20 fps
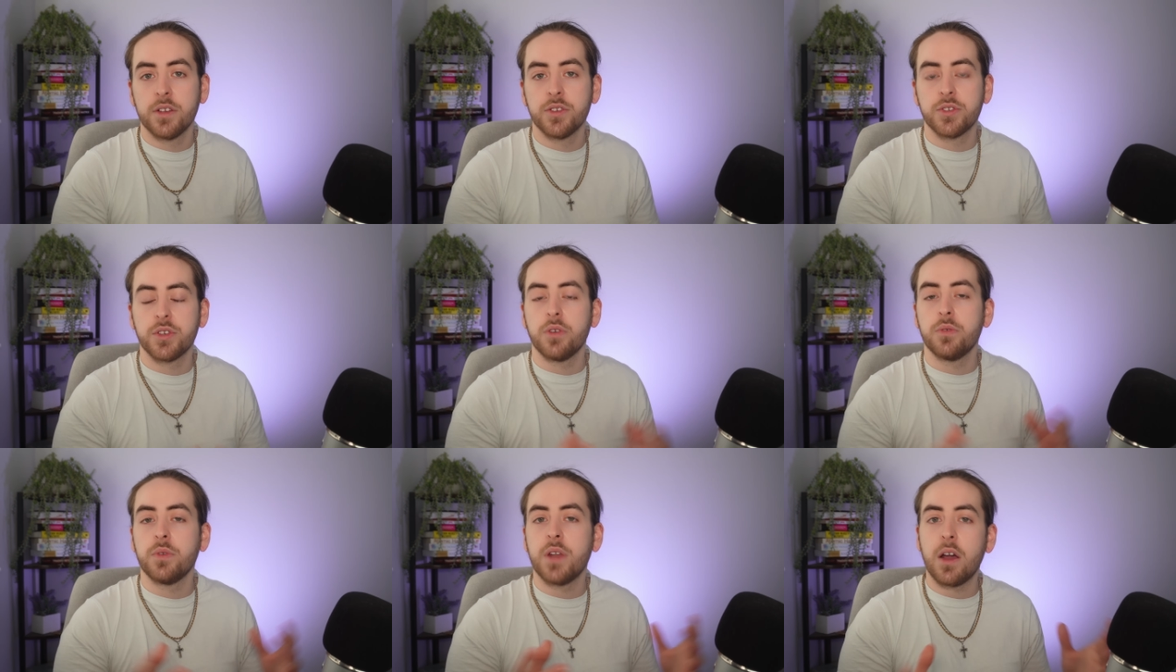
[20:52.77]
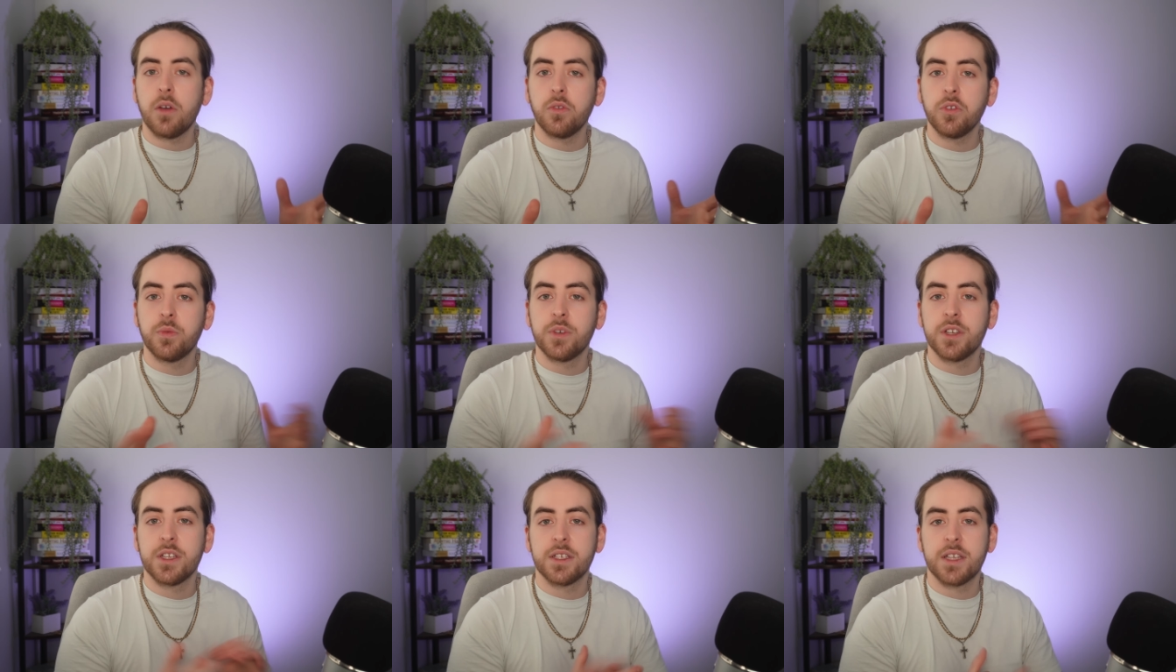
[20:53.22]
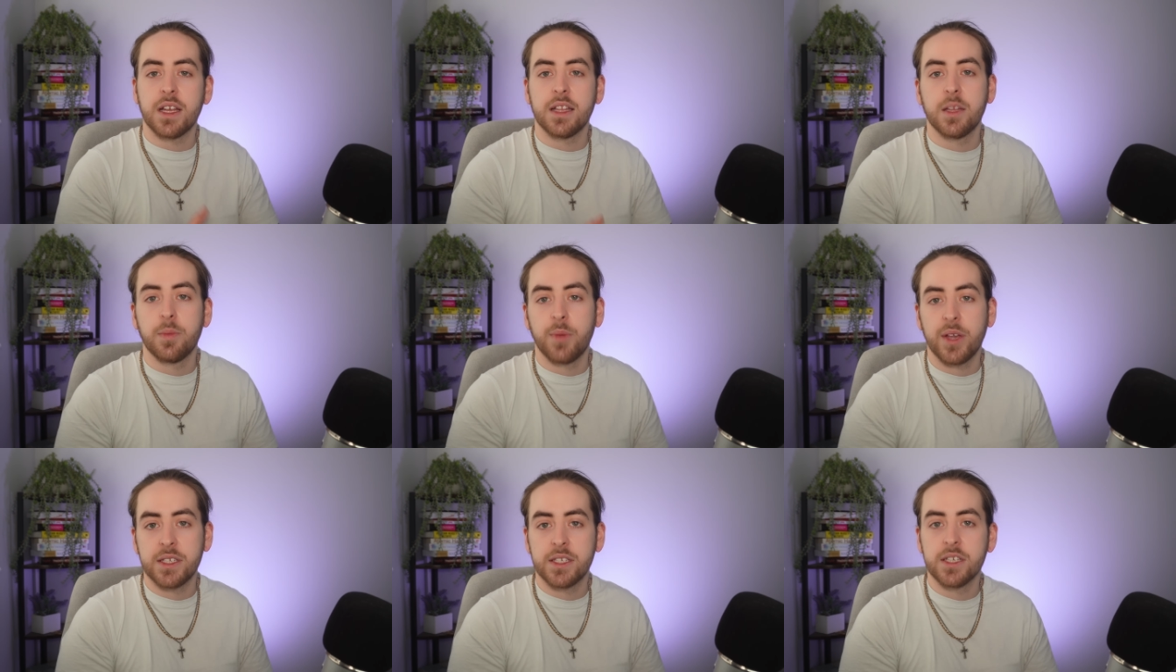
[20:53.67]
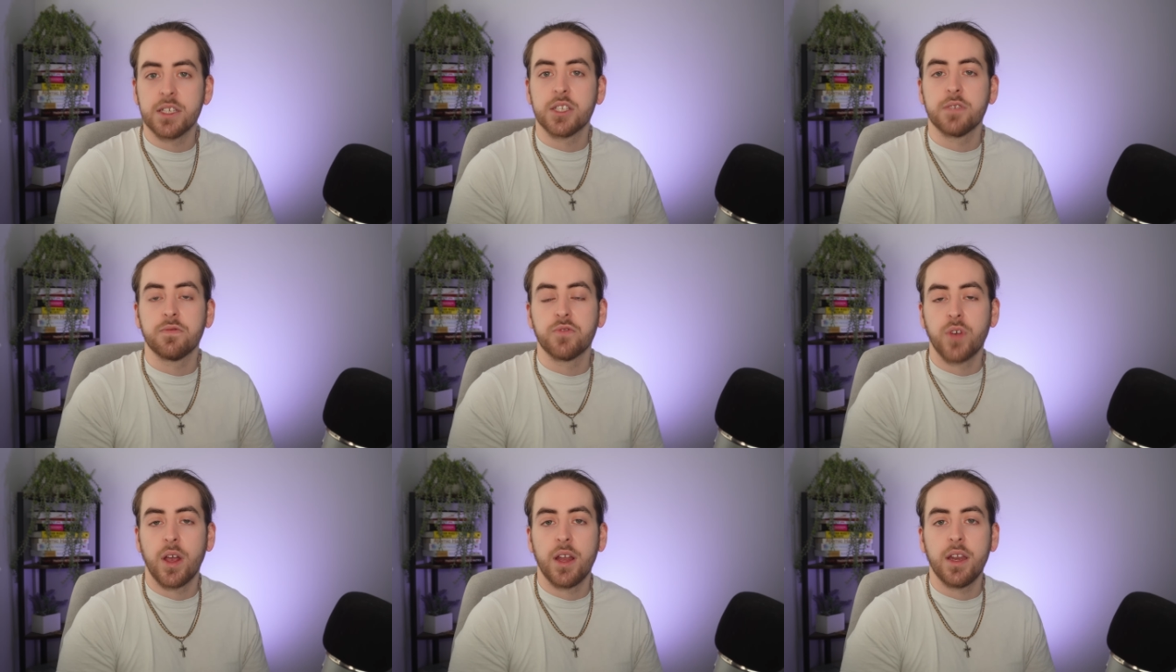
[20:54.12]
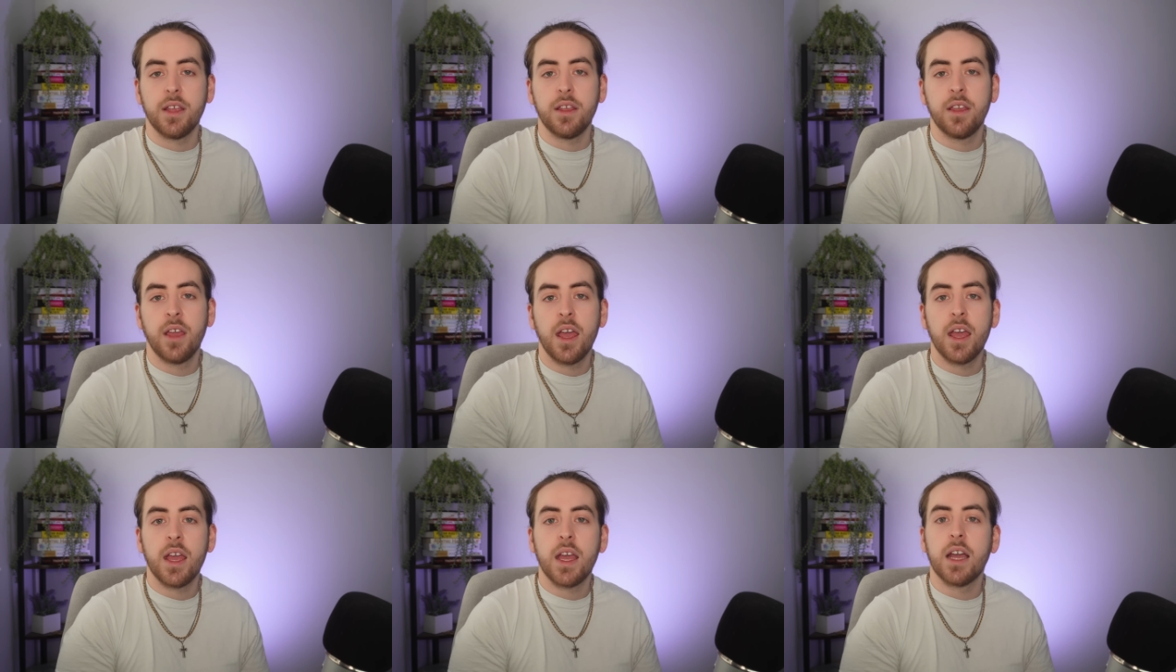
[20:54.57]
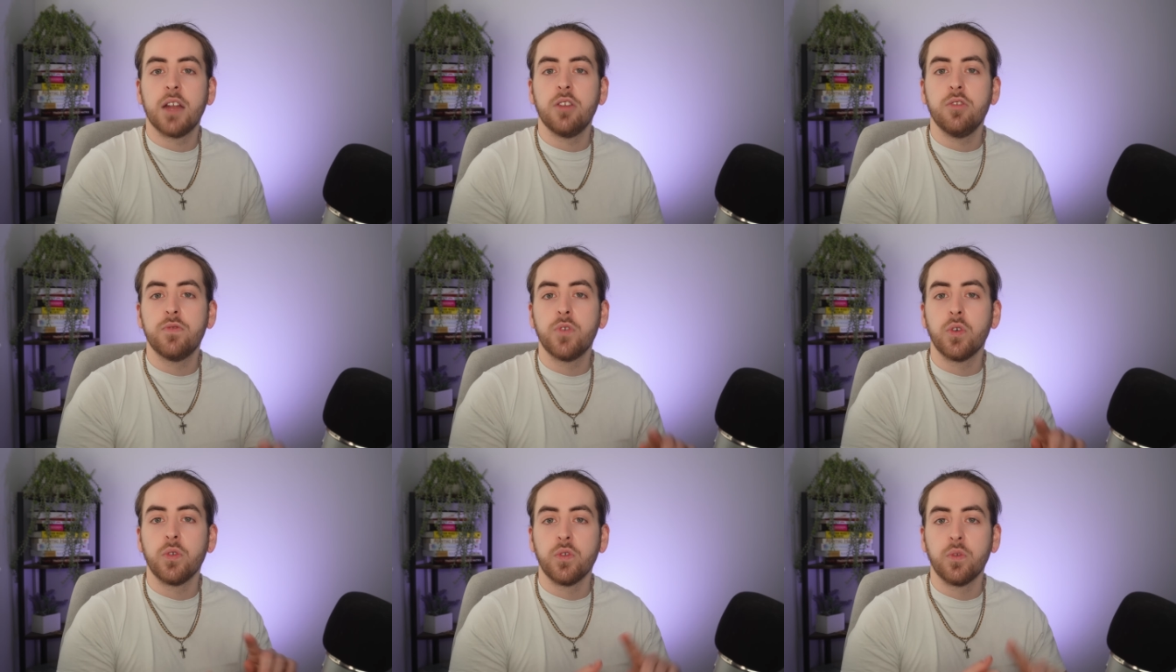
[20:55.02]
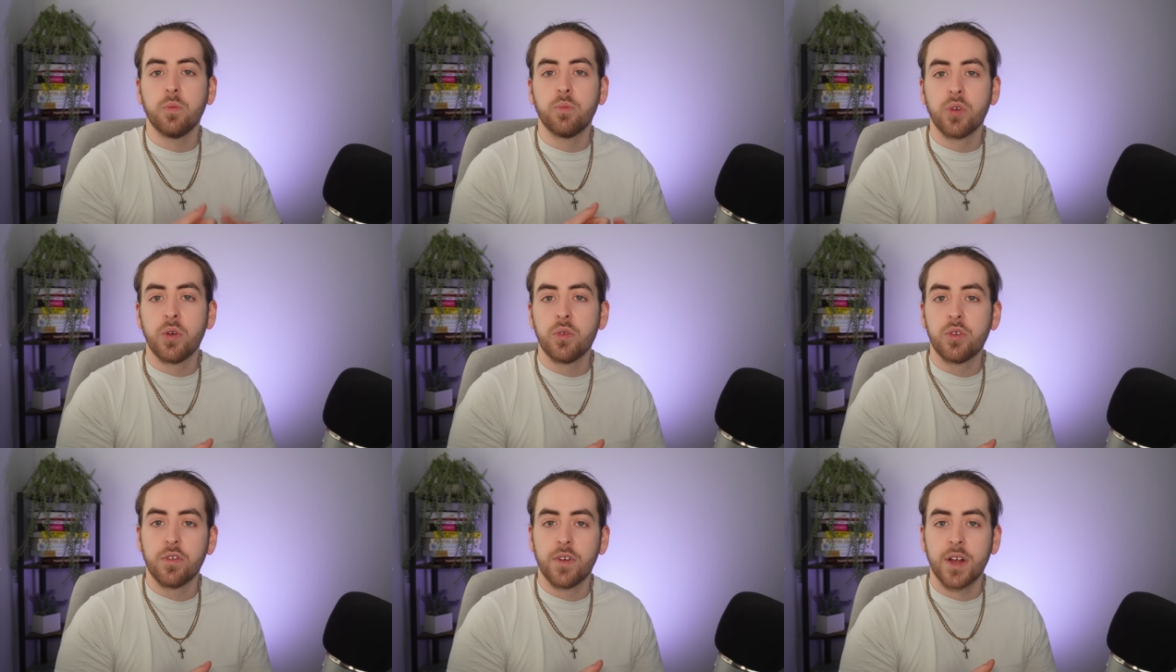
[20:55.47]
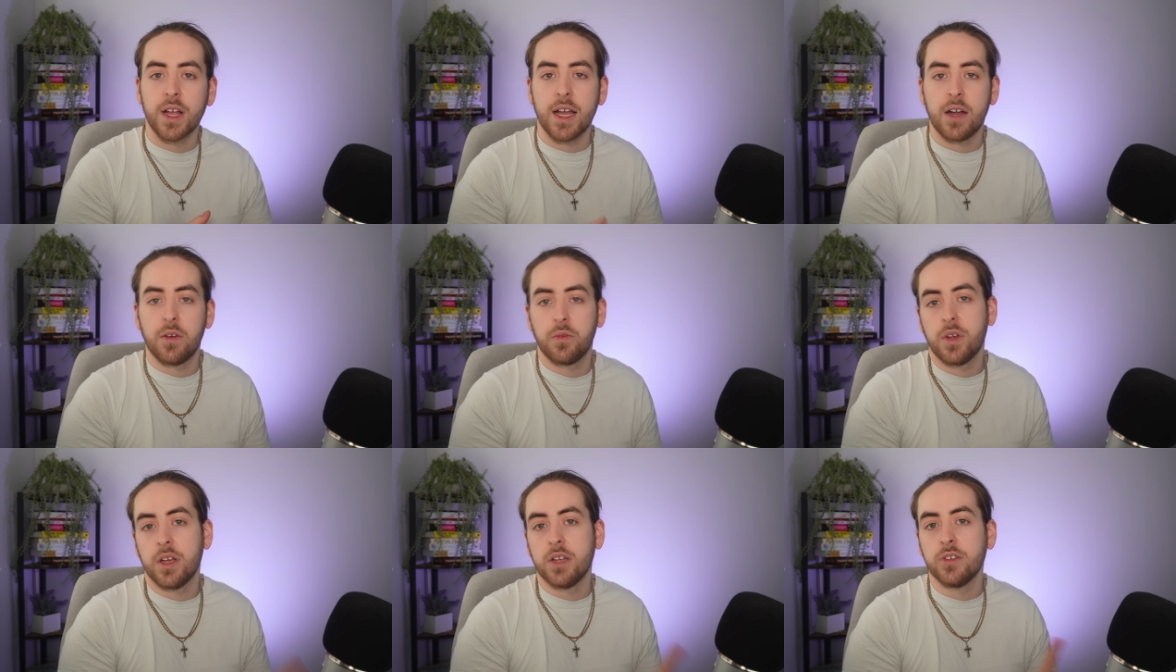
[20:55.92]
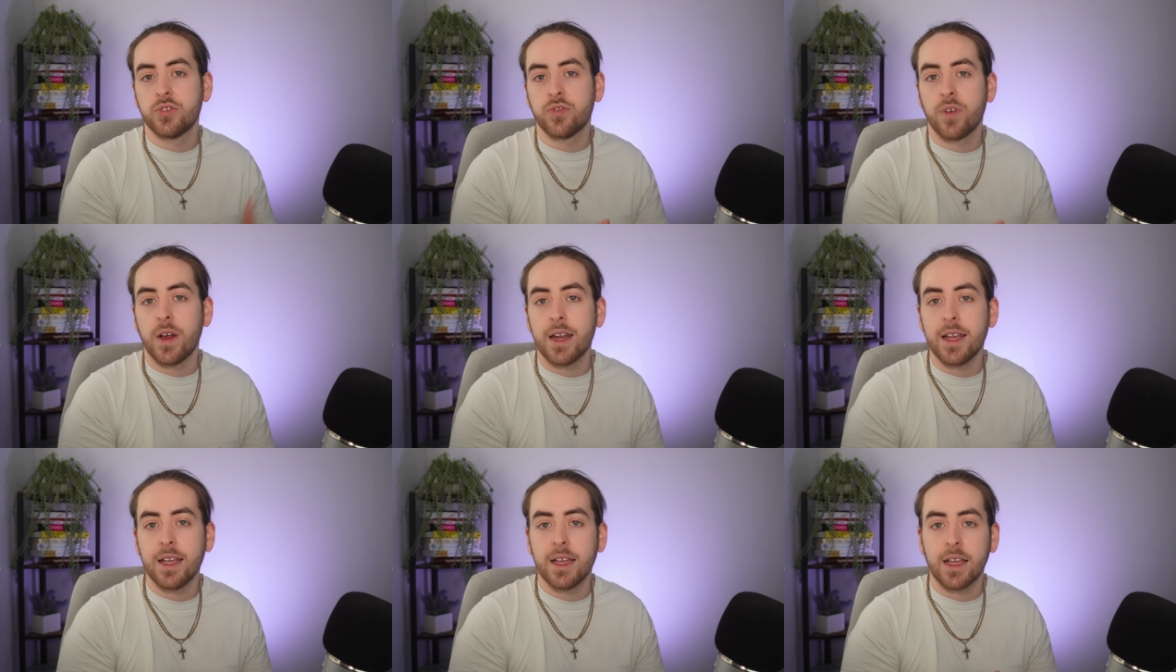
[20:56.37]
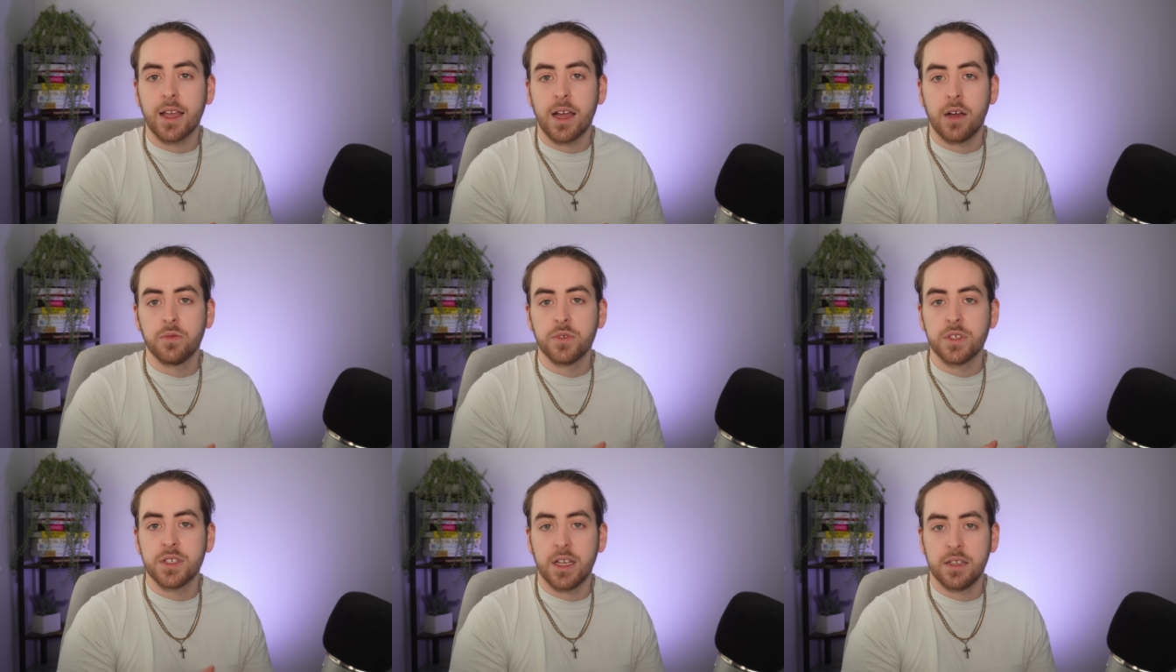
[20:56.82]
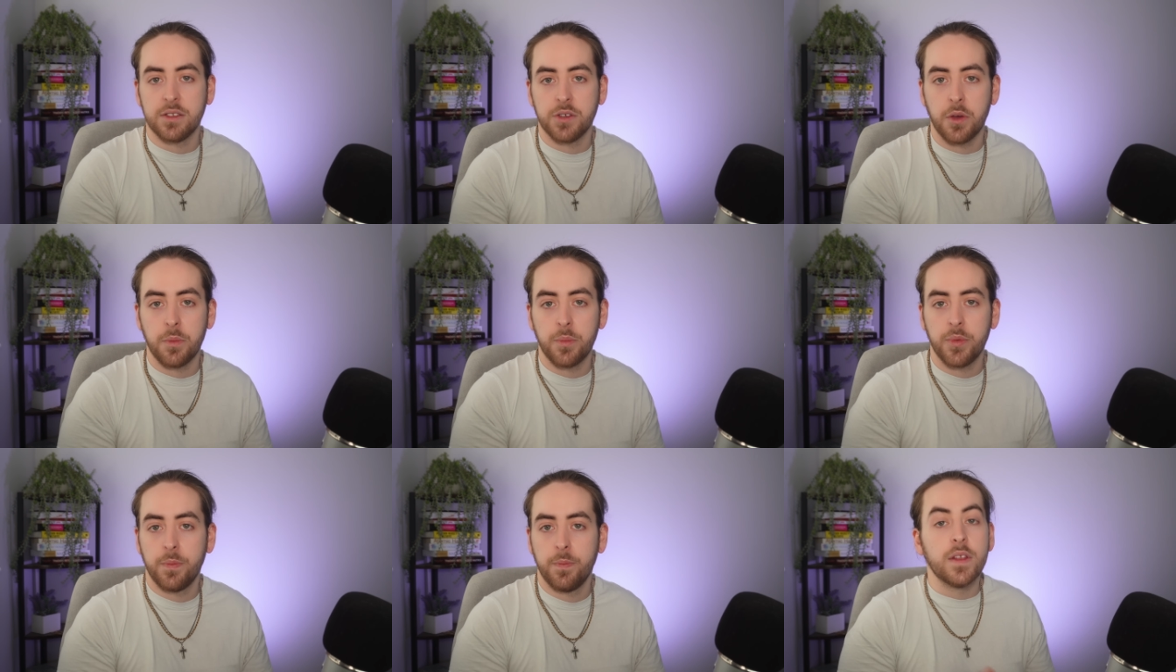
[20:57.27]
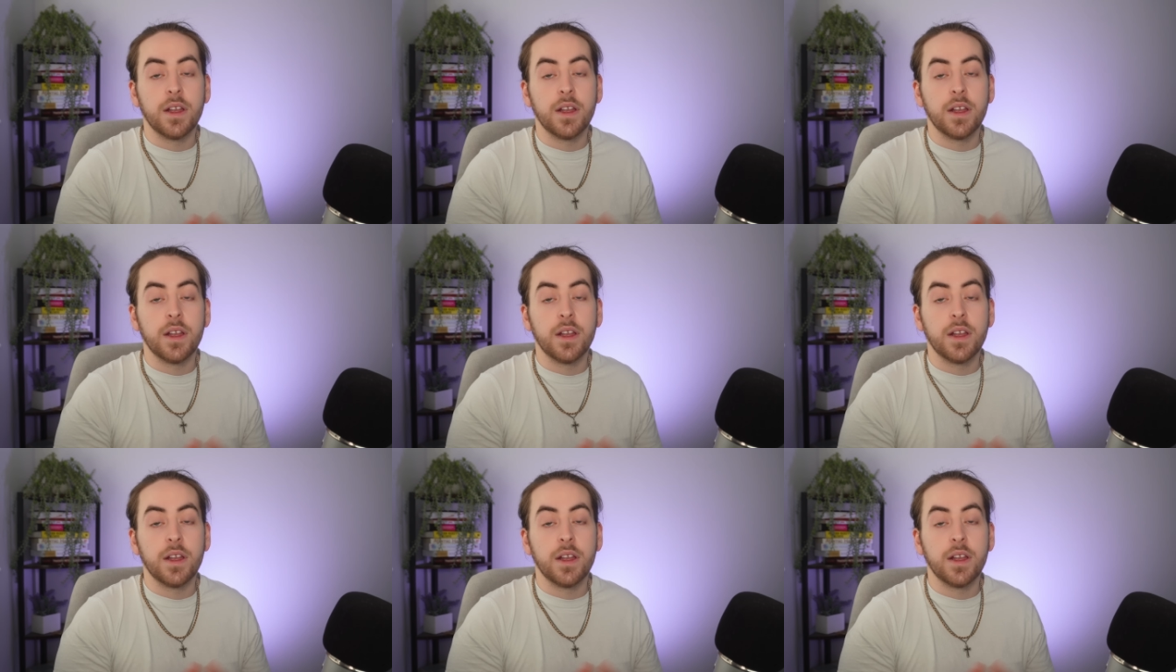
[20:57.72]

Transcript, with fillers: So now you understand the basics of trading and you've got your broker account and trading account set up.